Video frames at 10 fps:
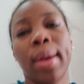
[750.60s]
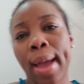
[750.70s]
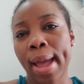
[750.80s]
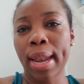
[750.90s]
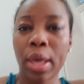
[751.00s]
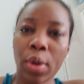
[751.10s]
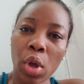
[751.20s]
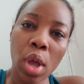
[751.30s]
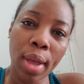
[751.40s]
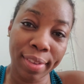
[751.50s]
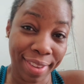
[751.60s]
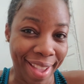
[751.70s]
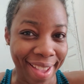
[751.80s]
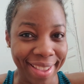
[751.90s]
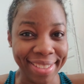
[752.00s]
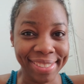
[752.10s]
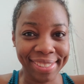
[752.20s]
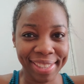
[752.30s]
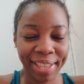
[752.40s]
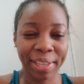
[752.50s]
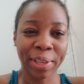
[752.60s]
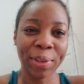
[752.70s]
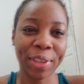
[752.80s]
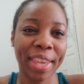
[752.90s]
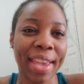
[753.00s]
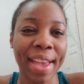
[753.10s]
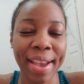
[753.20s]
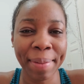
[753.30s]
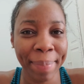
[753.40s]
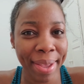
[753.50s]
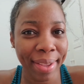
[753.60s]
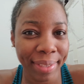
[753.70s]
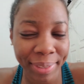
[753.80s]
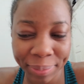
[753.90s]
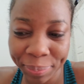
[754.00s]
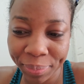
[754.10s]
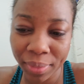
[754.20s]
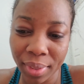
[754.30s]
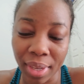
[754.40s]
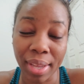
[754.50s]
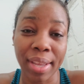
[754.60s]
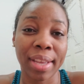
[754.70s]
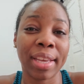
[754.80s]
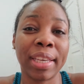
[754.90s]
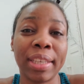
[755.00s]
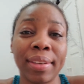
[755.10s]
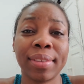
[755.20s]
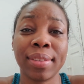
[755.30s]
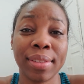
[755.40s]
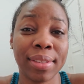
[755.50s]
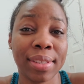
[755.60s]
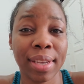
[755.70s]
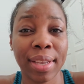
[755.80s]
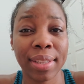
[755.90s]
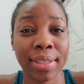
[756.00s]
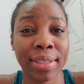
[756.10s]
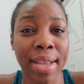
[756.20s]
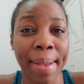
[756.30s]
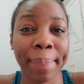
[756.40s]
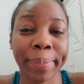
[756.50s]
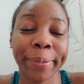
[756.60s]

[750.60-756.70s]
hello guys okay i'm back i took a little nap